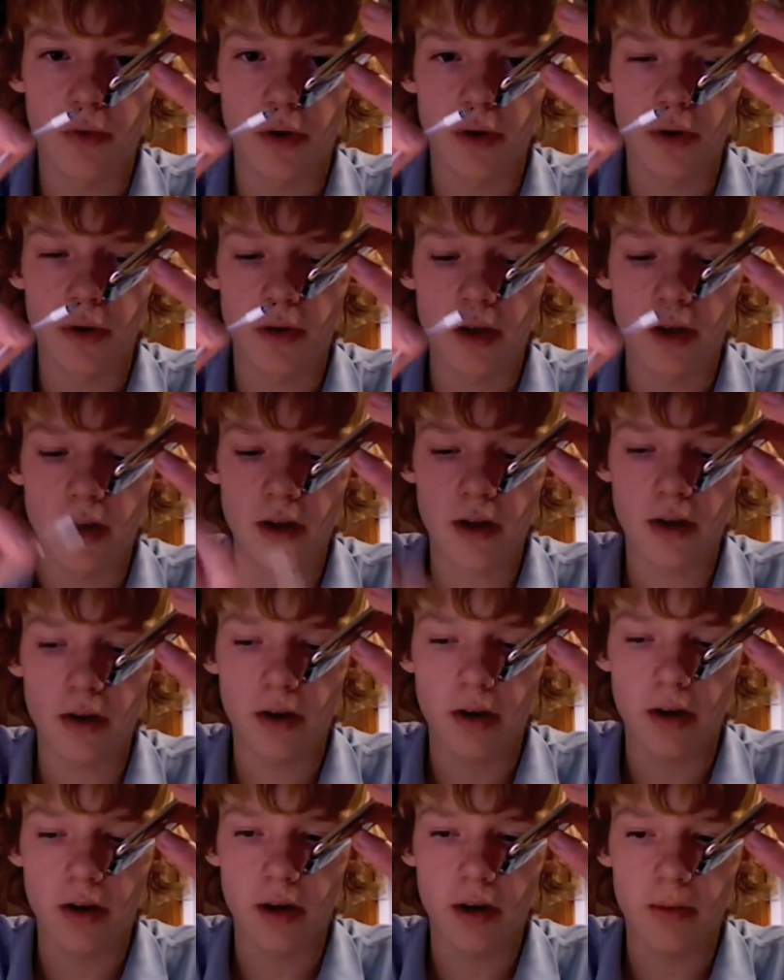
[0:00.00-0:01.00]
I do that,
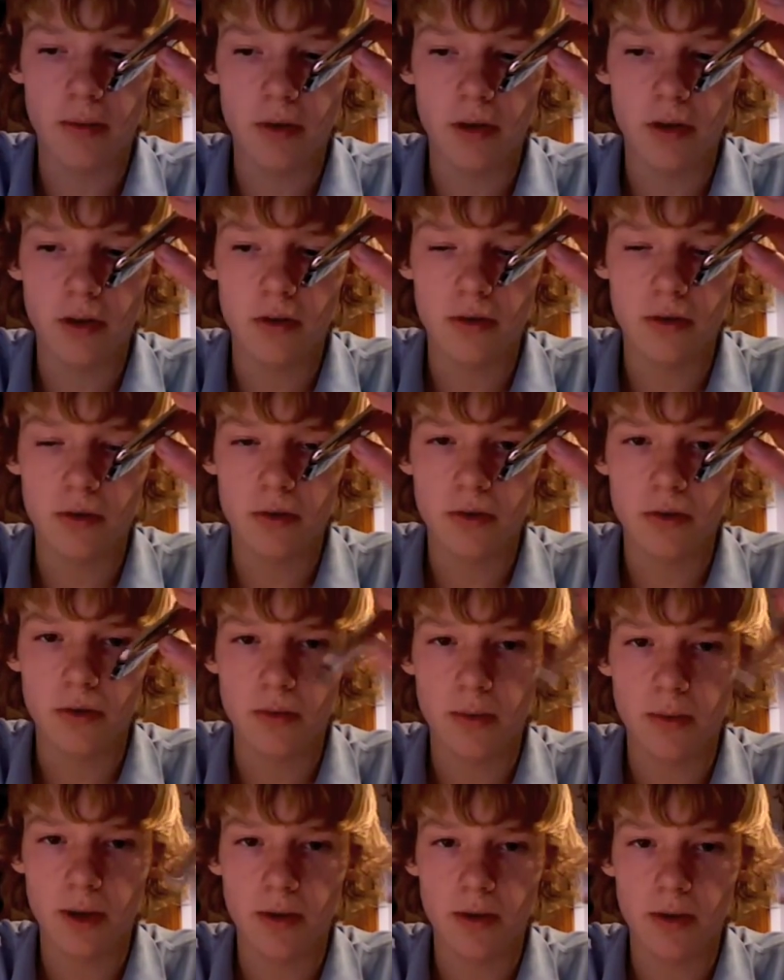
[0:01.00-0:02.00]
I am going to talk to you
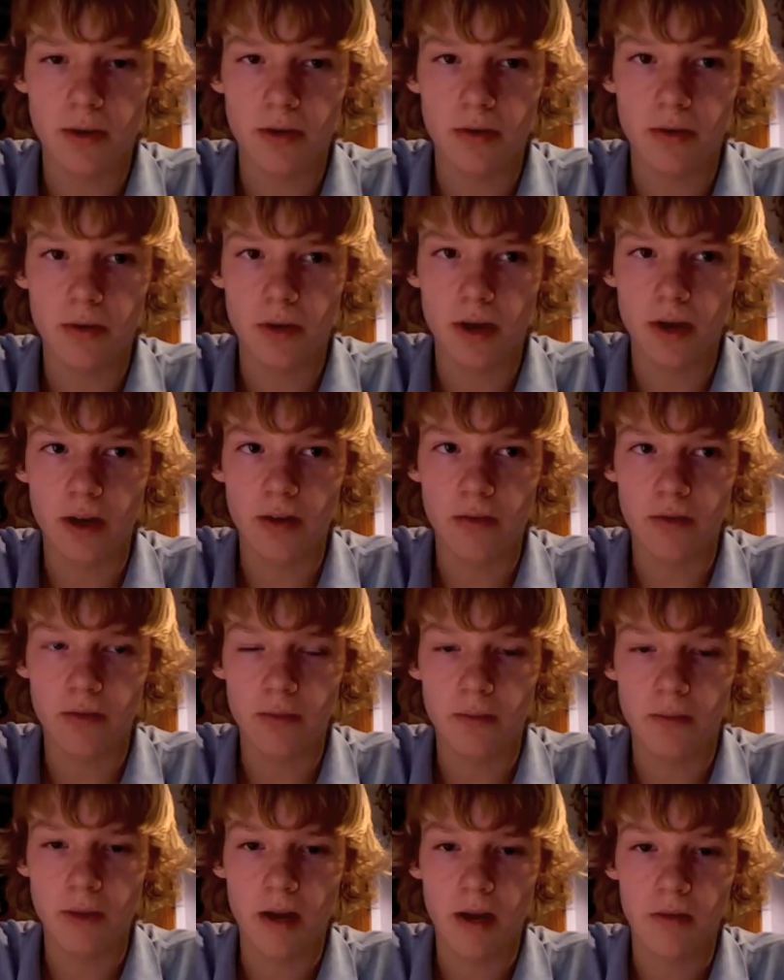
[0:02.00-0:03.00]
about if you have
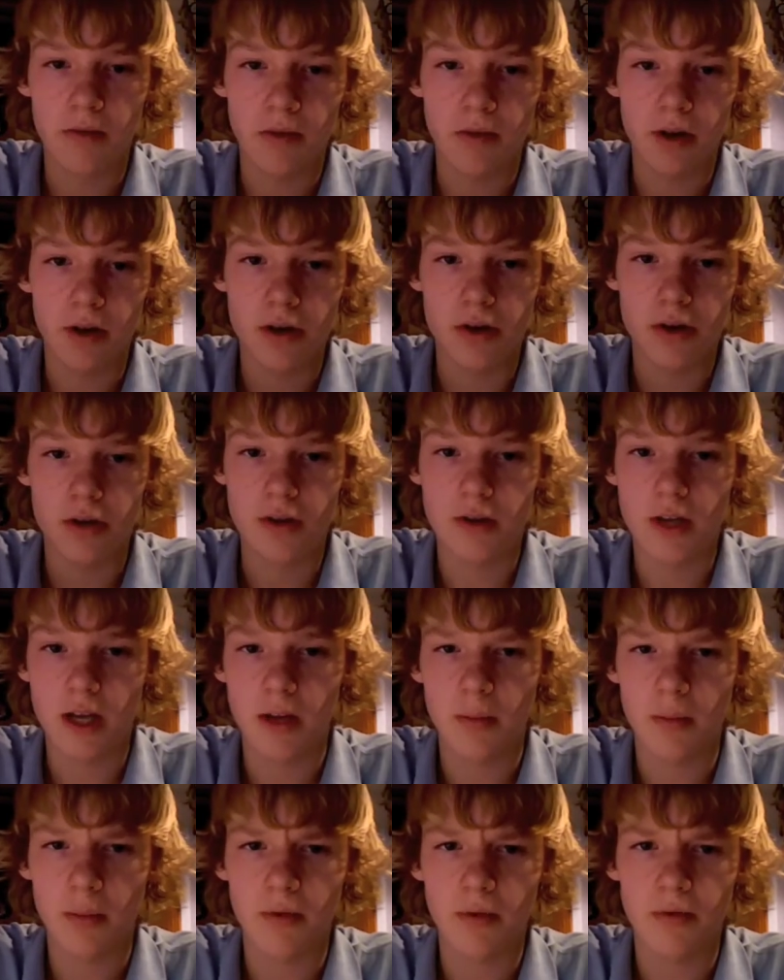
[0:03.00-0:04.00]
Mac version
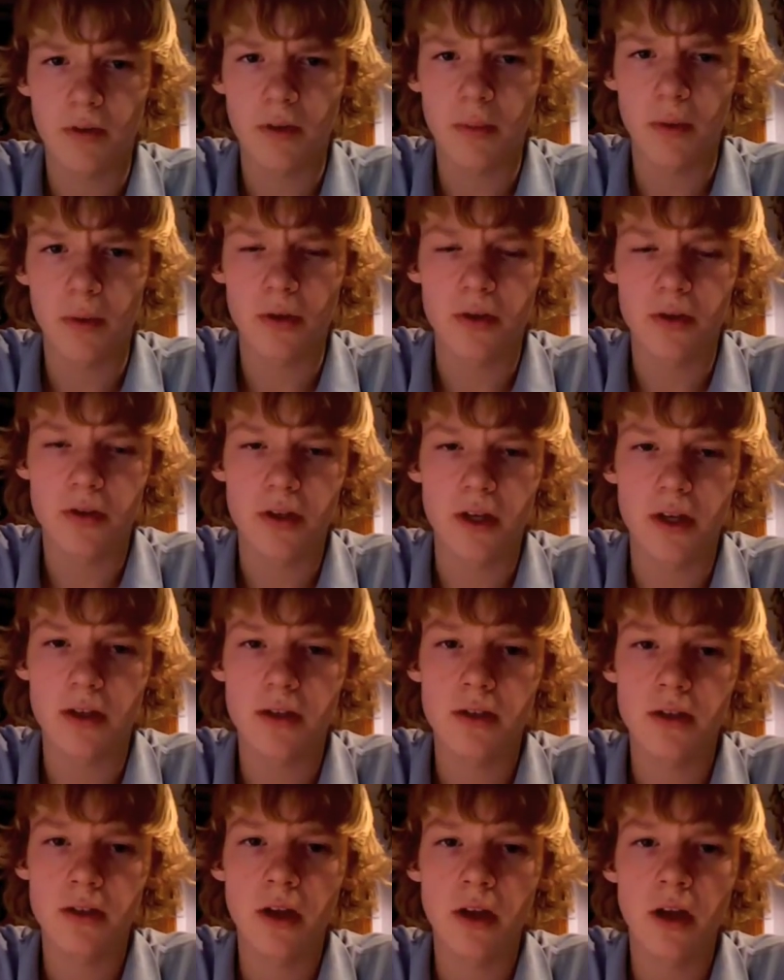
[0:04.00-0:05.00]
10.5.6.